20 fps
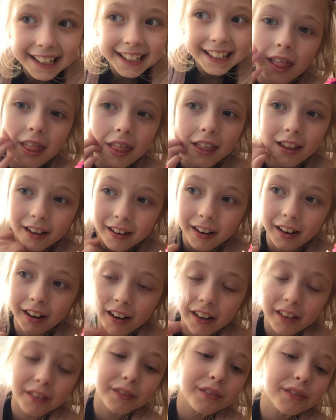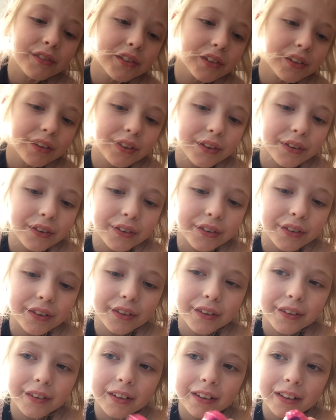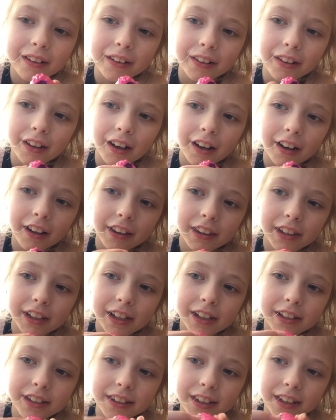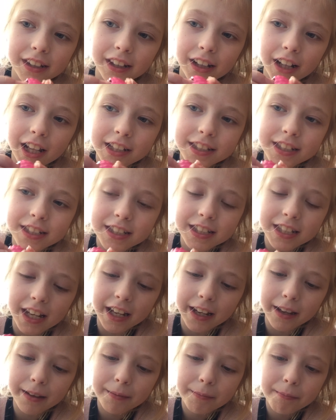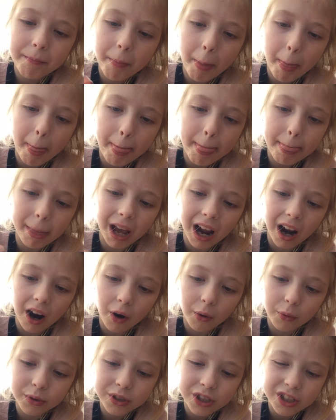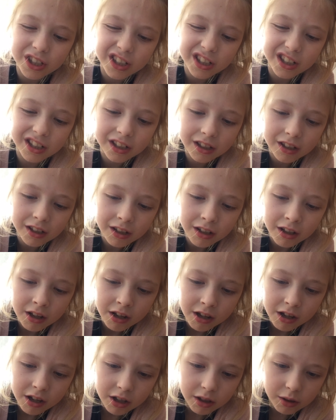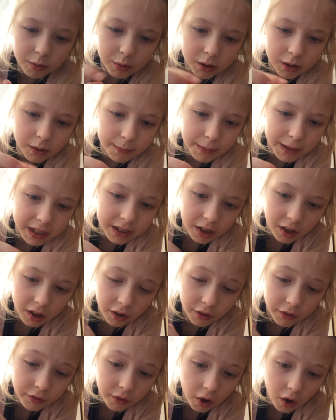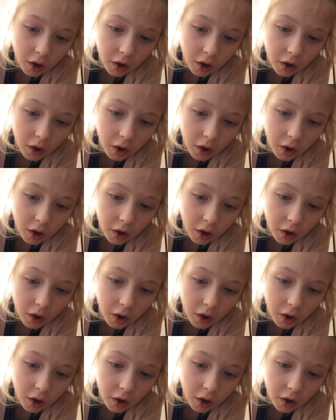Oh, I've just done this, and let's see. Ouch. This one's a bit tough.